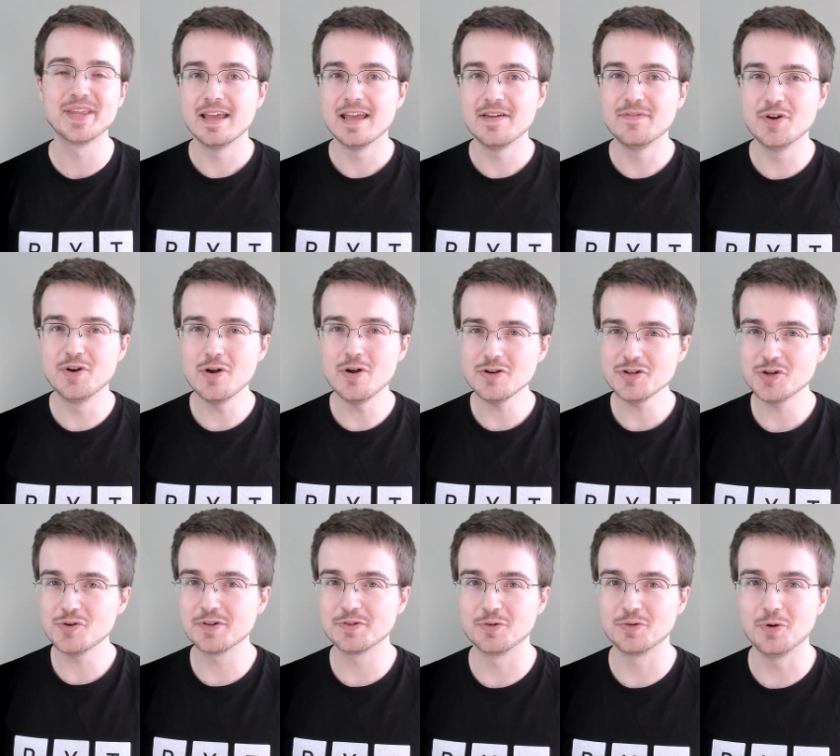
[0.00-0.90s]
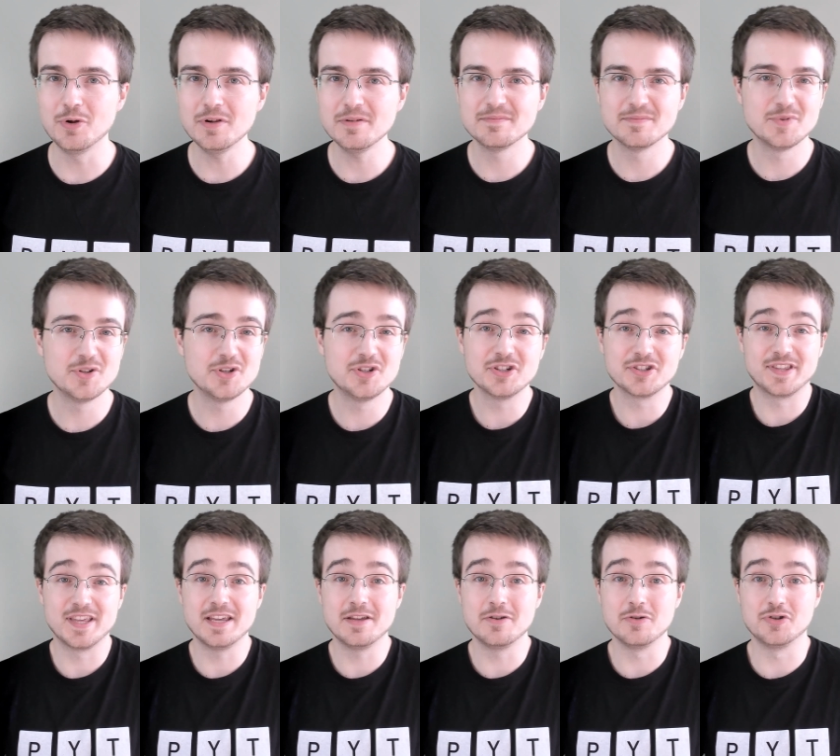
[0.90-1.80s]
If you're not sure at all, you just
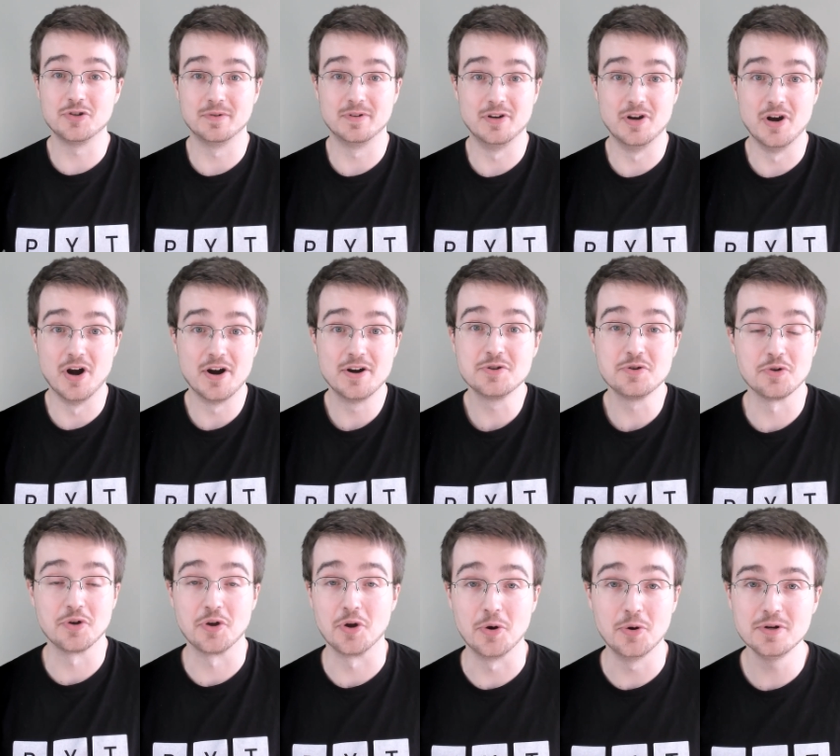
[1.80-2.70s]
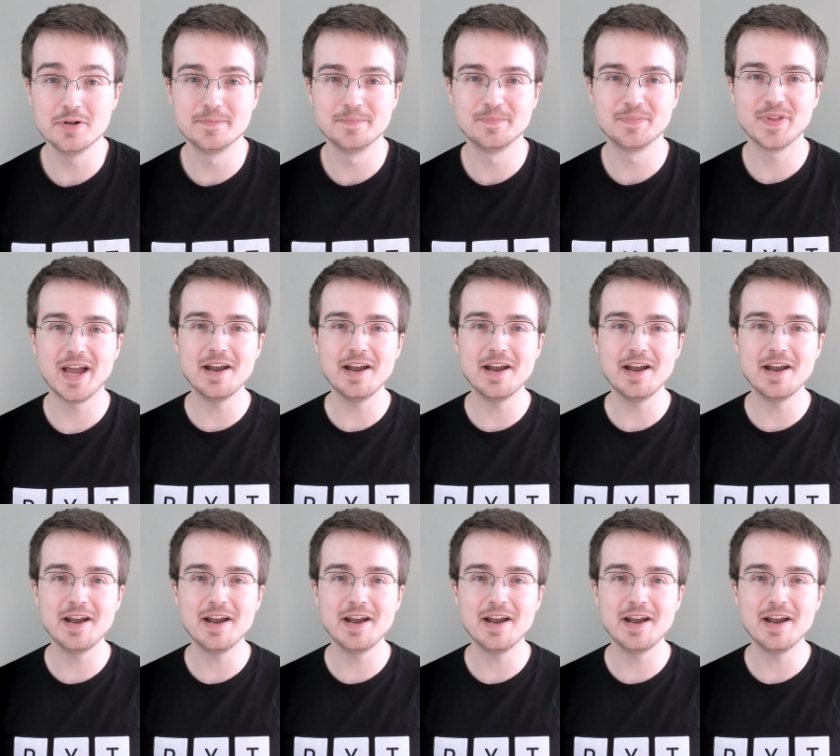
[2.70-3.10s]
think you should learn to code,